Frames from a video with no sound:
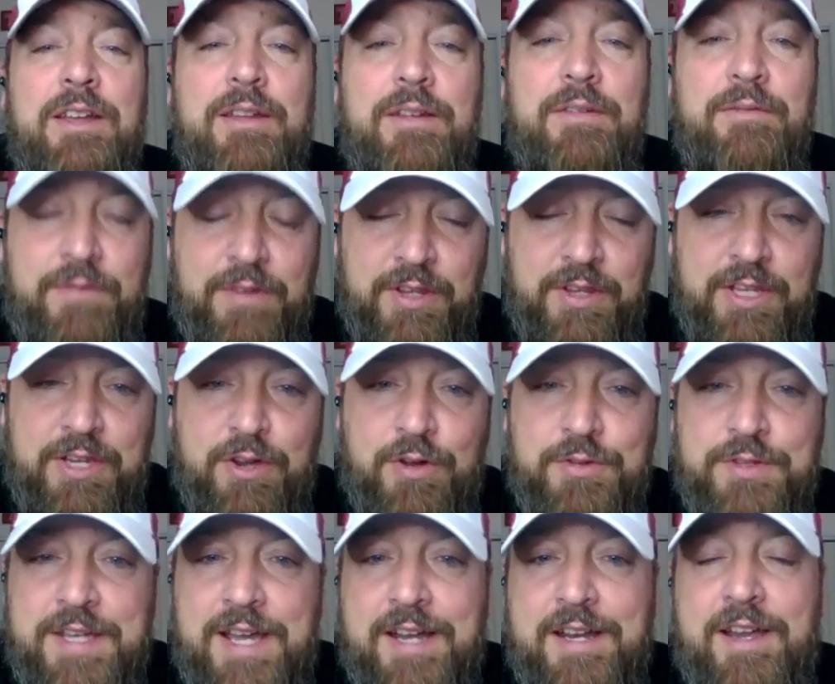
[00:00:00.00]

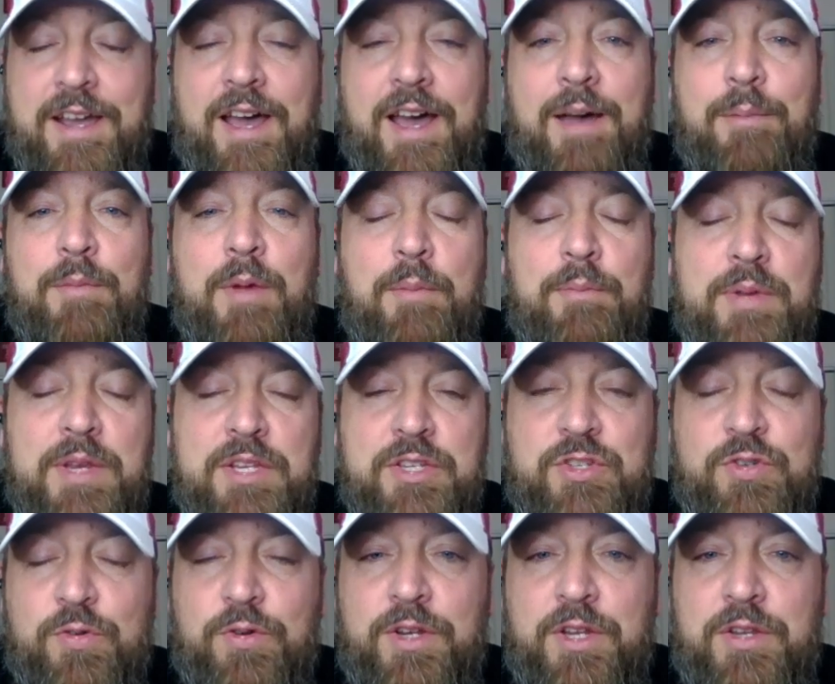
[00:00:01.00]
PhillyGoat.com. Be
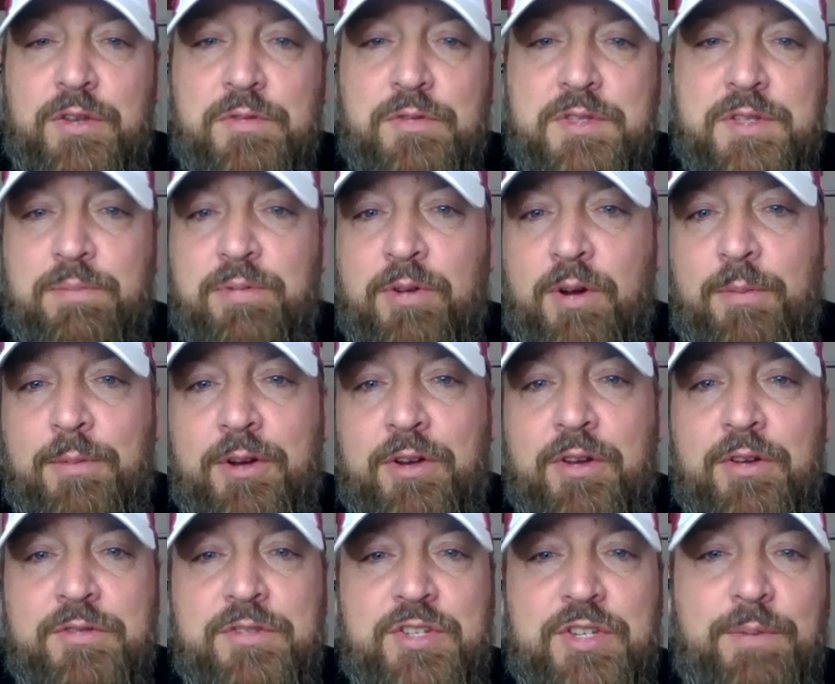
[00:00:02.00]
sure to use the promo
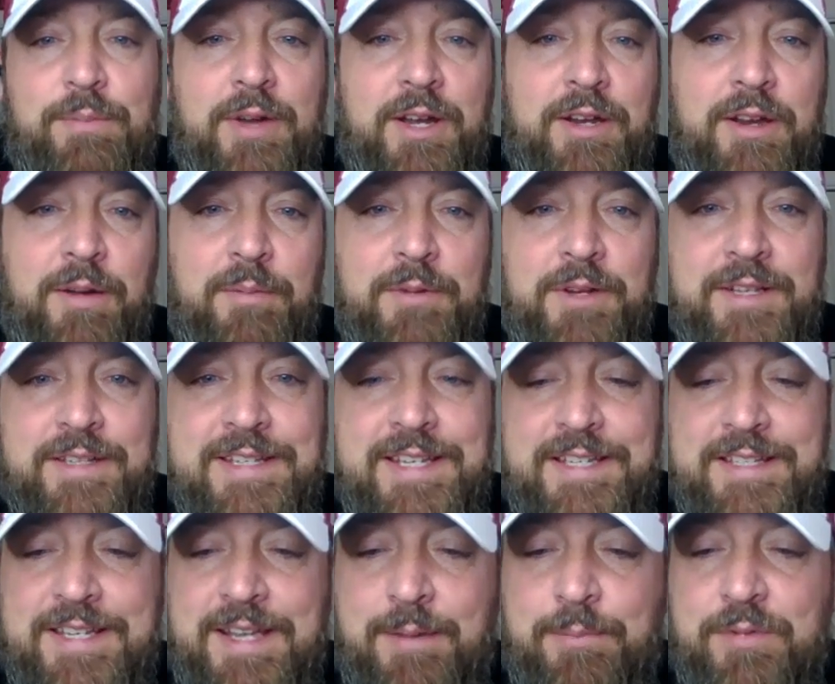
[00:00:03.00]
code Jim Montgomery to
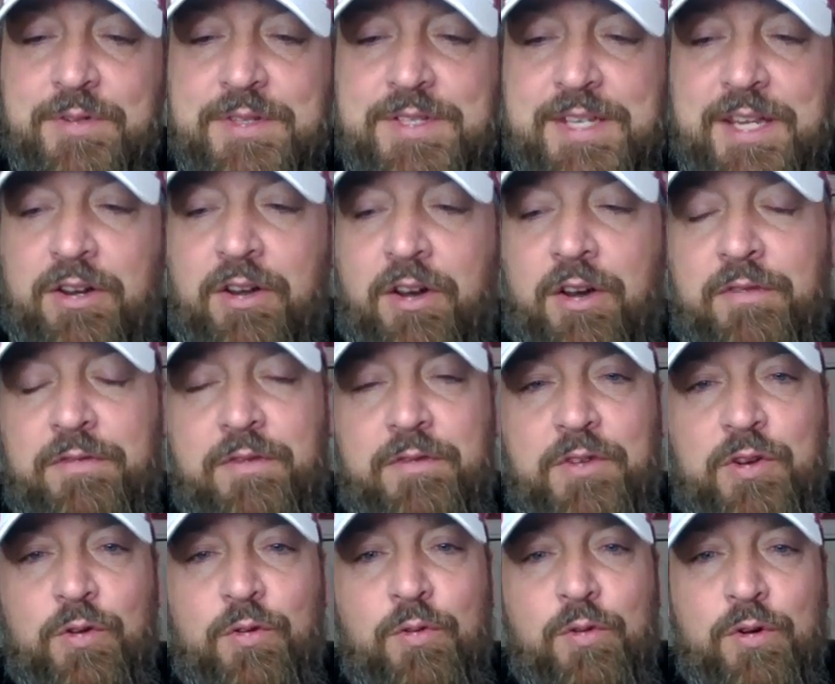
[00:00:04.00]
take 10% off of
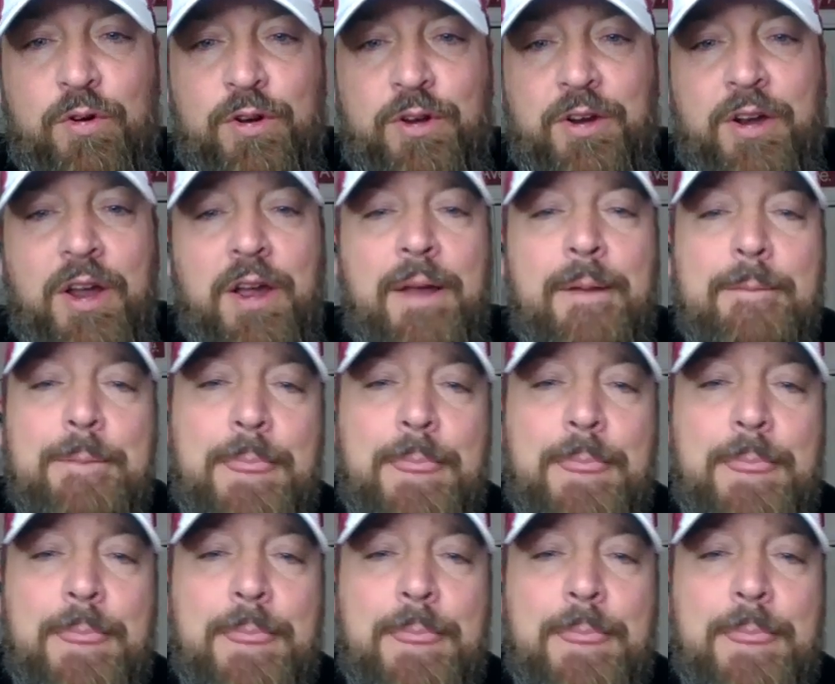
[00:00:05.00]
your order